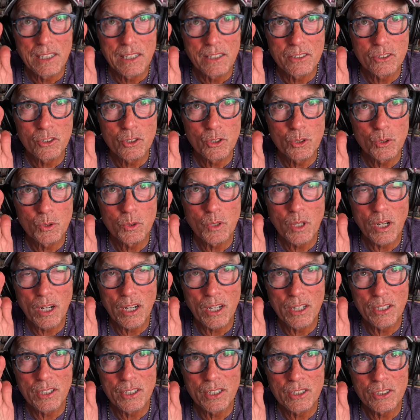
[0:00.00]

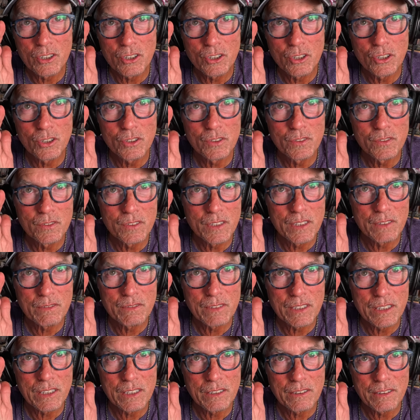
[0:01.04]
$200,
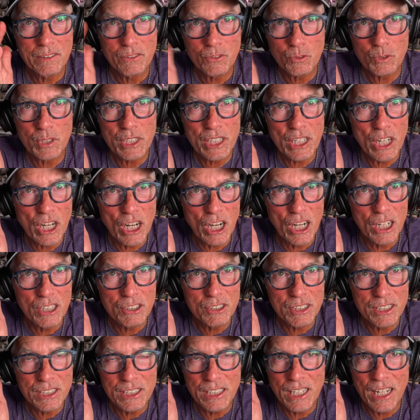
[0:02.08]
$250.
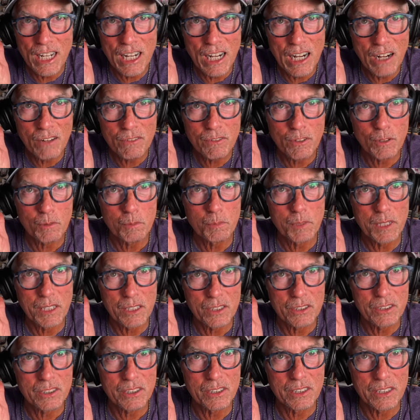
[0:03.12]
$300 now for a pair
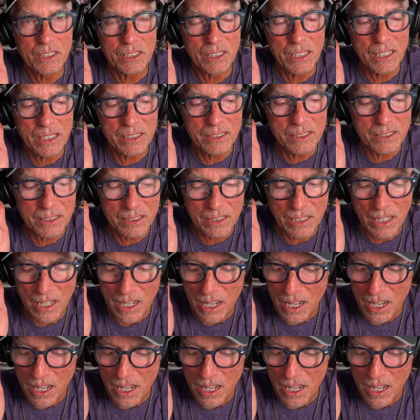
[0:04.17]
of sunglasses.